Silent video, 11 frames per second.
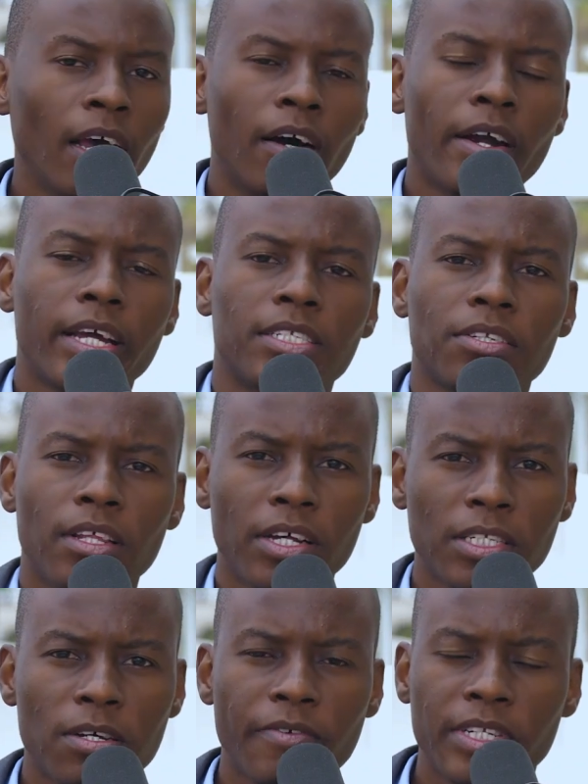All right, so that
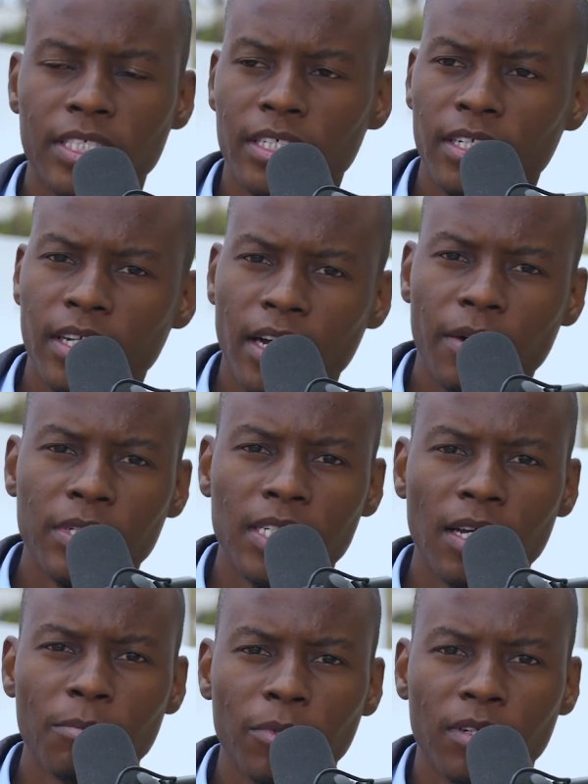was a conversation with
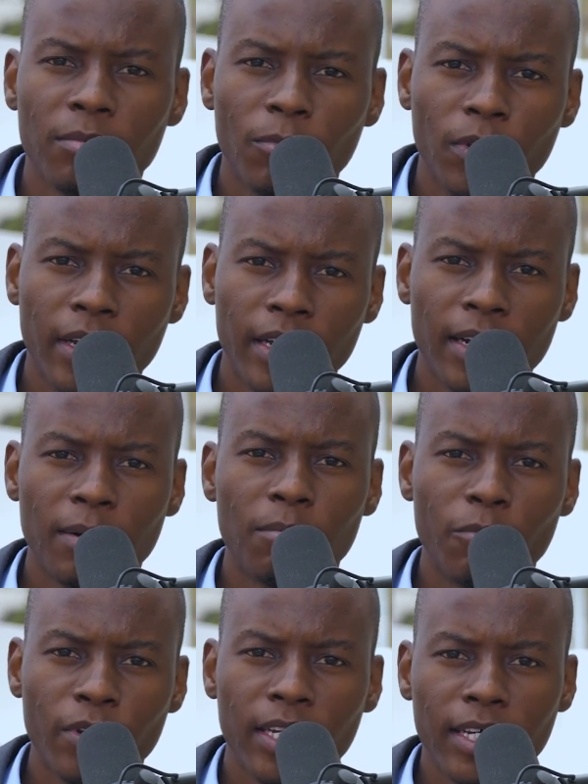Simon Mulenga
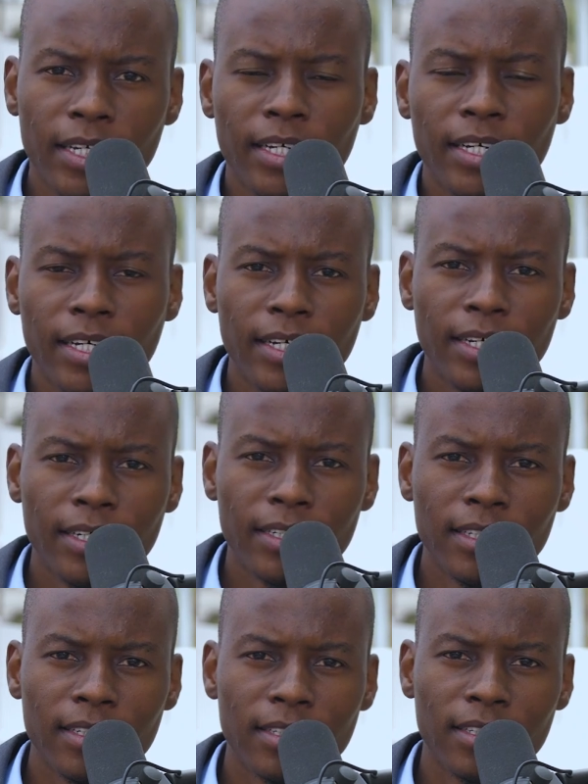Mwila,
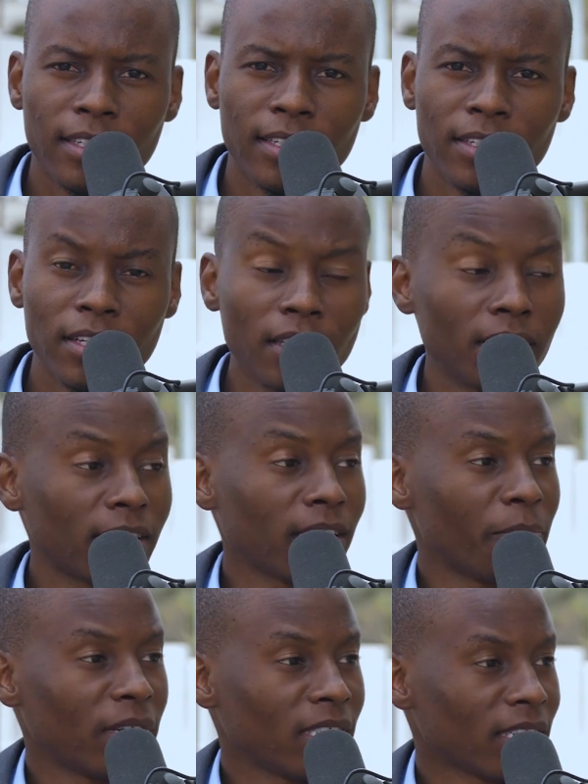the
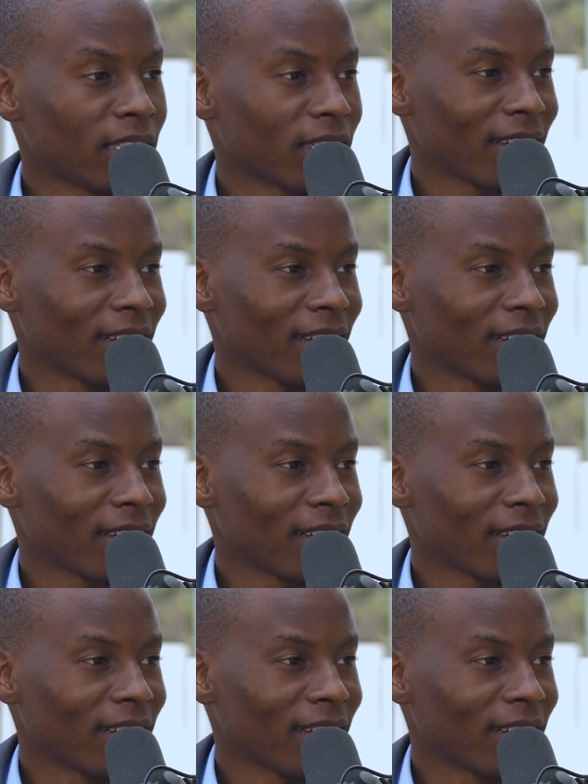Skide president.